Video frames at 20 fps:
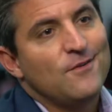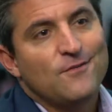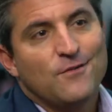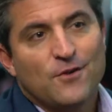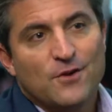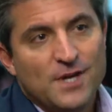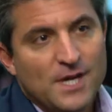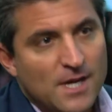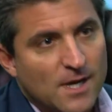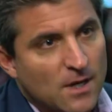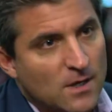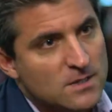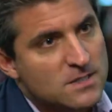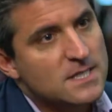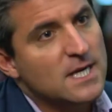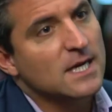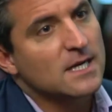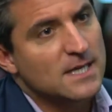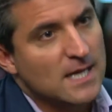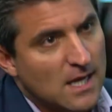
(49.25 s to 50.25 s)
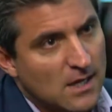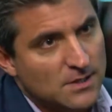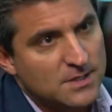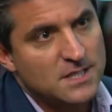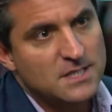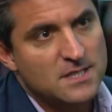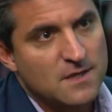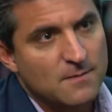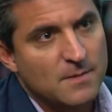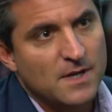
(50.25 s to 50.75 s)
For years,
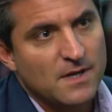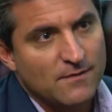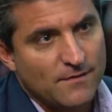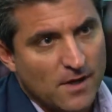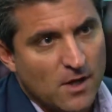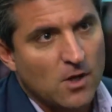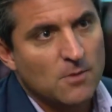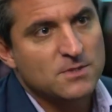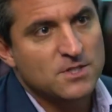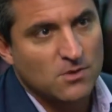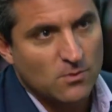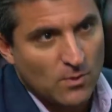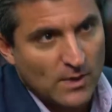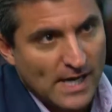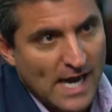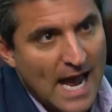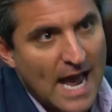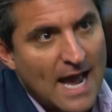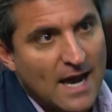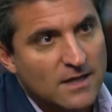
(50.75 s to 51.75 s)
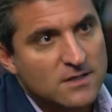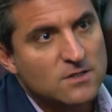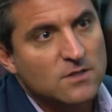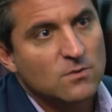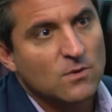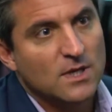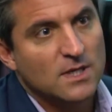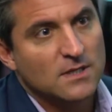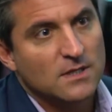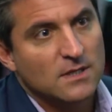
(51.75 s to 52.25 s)
technologies have been developed to react
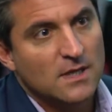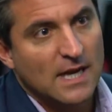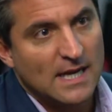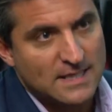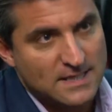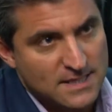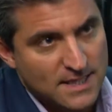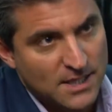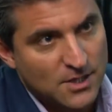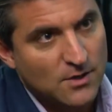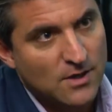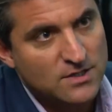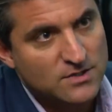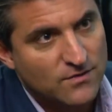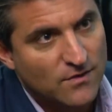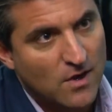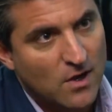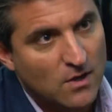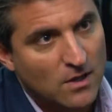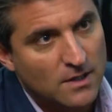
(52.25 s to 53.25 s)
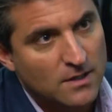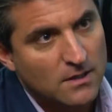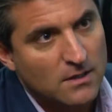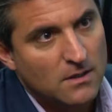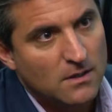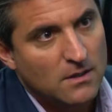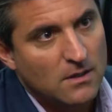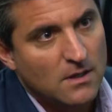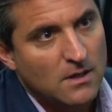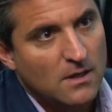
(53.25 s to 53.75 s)
when a senior has fallen,
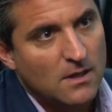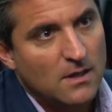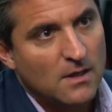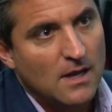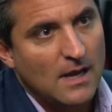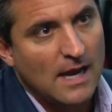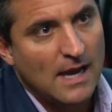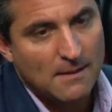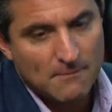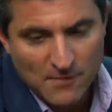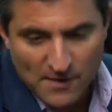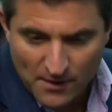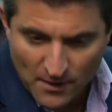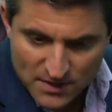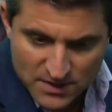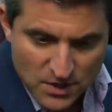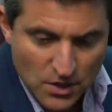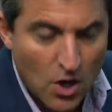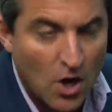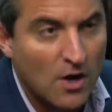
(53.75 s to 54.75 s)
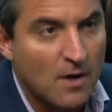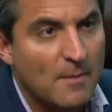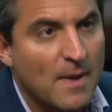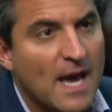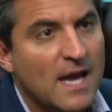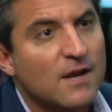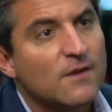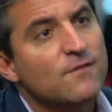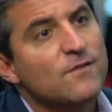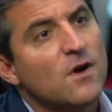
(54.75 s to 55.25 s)
and whether it's an
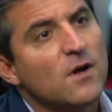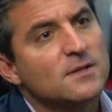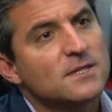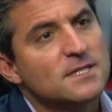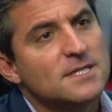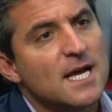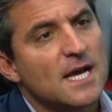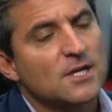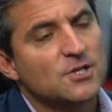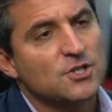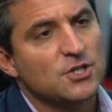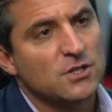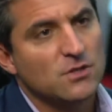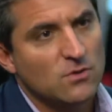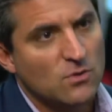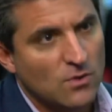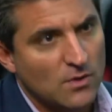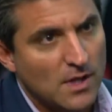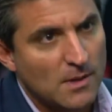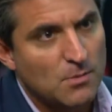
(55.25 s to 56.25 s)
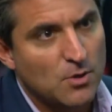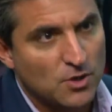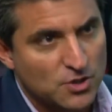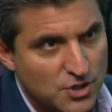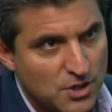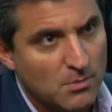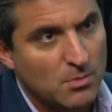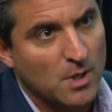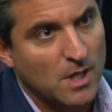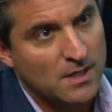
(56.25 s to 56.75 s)
automatic fall detection or they
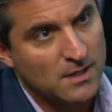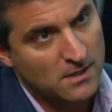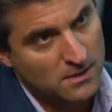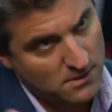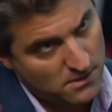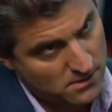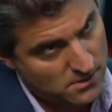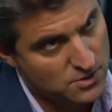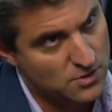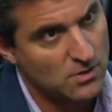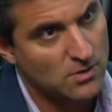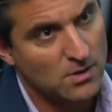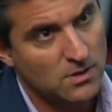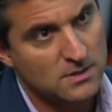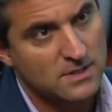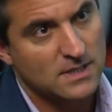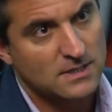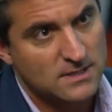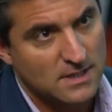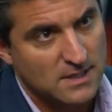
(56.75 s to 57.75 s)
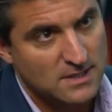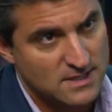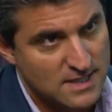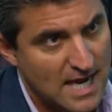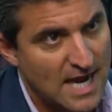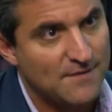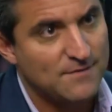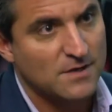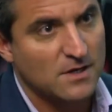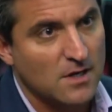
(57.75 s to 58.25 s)
push the button to alert the
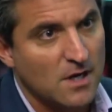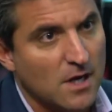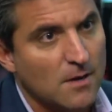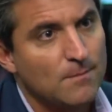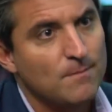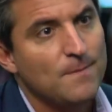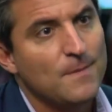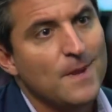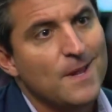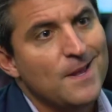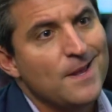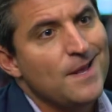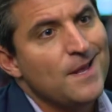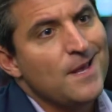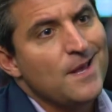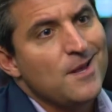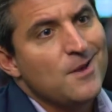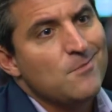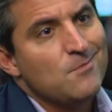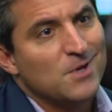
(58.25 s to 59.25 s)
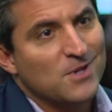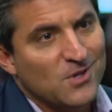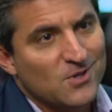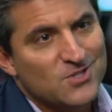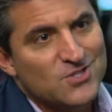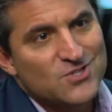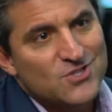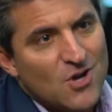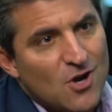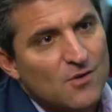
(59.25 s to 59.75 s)
staff to come, but they're
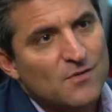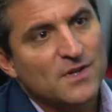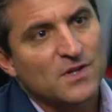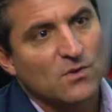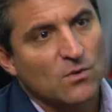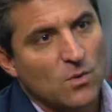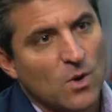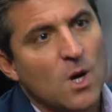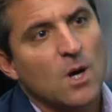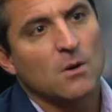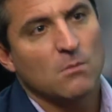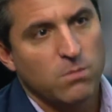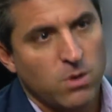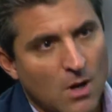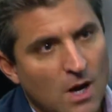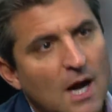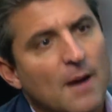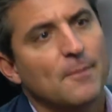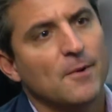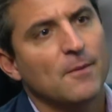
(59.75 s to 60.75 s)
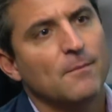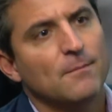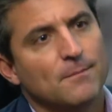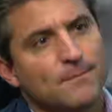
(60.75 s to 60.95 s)
solving the wrong problem,